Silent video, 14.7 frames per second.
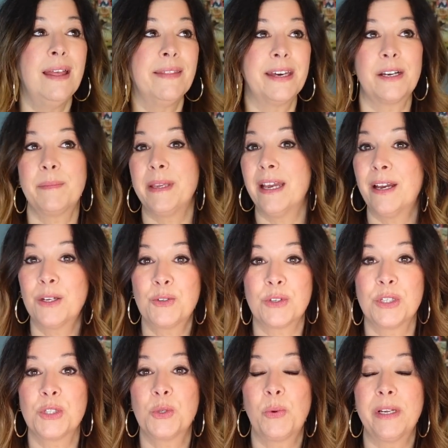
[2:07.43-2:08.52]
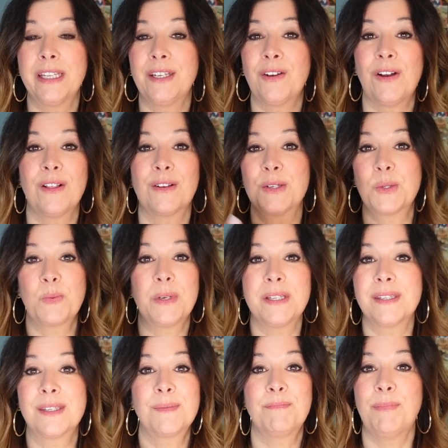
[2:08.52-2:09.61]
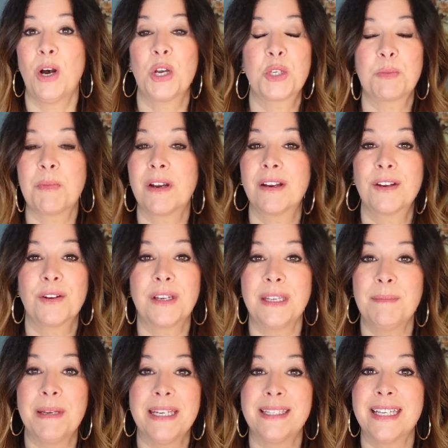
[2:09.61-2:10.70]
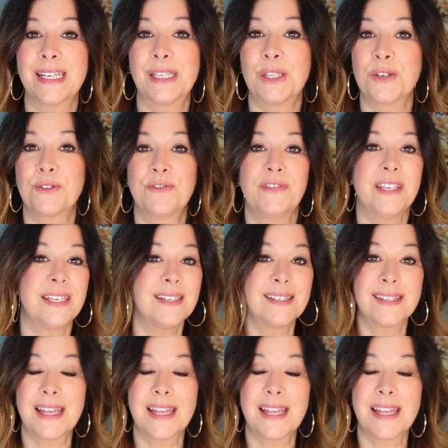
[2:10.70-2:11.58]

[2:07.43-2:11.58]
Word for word: That'll be $120 once Poshmark or eBay takes their fees.